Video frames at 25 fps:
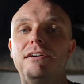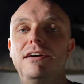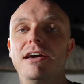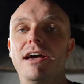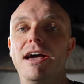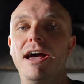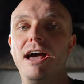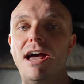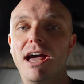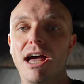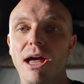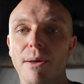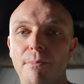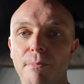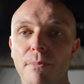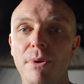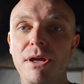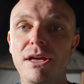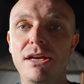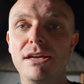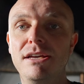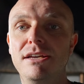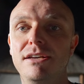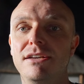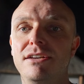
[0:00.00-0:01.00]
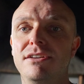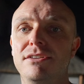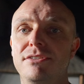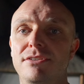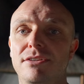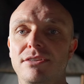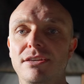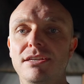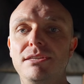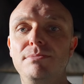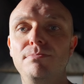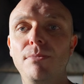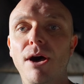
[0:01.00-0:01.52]
So
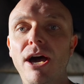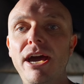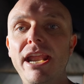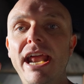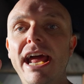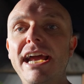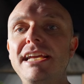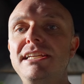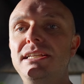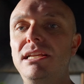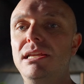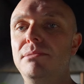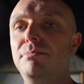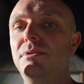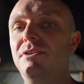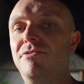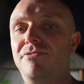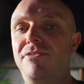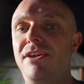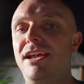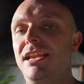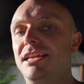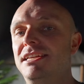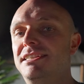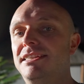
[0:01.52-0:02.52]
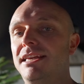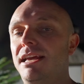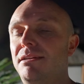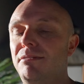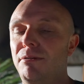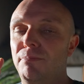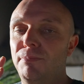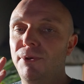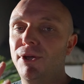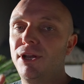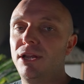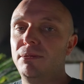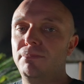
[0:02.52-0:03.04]
this might actually be fairly
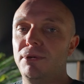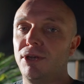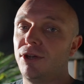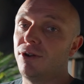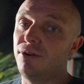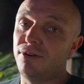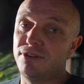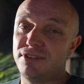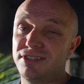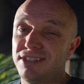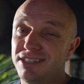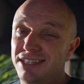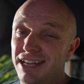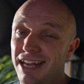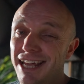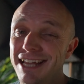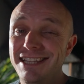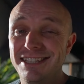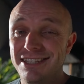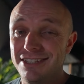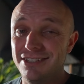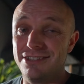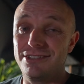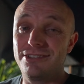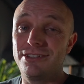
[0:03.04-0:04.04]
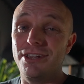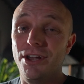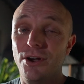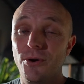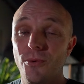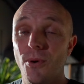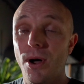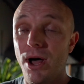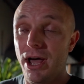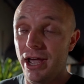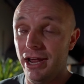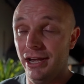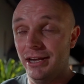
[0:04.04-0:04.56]
stable purely because this lens is so
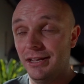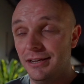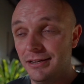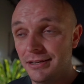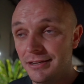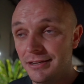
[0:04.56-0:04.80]
wide.